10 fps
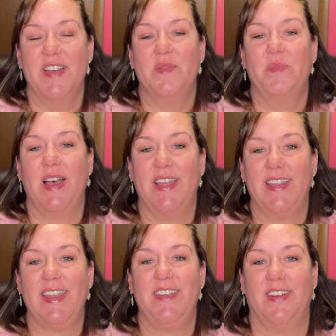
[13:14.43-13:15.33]
But
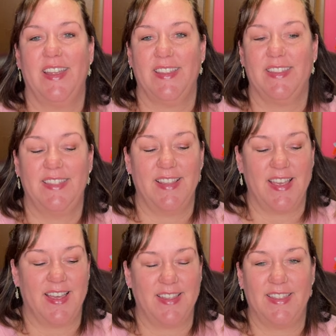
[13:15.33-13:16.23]
anyway,
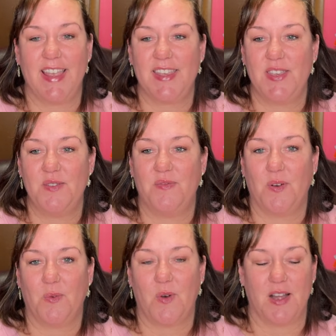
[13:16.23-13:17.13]
uh, thank you
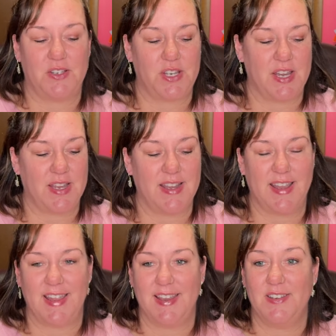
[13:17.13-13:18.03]
for watching
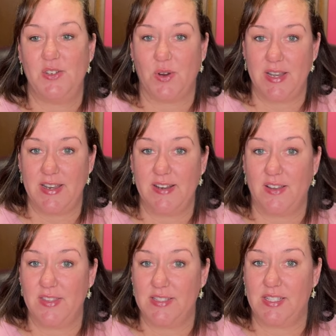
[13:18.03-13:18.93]
and joining
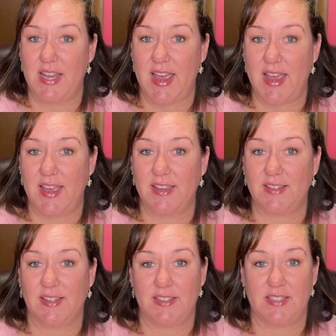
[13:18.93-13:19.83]
on this tag.
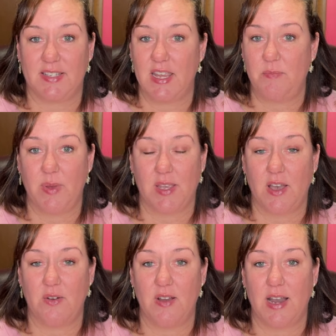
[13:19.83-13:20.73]
Let's keep it
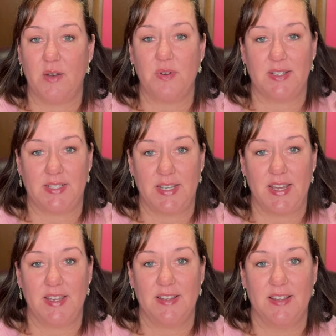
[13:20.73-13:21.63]
going. I want to
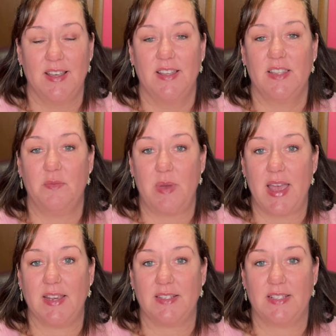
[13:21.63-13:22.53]
see the
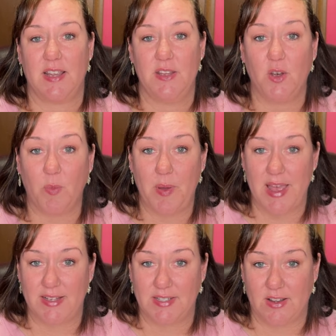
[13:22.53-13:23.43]
bags that you'll
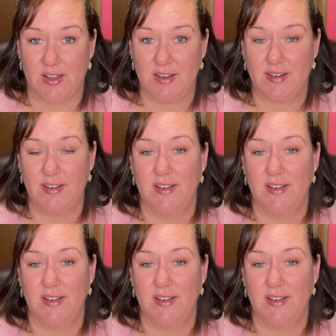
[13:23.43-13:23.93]
pass on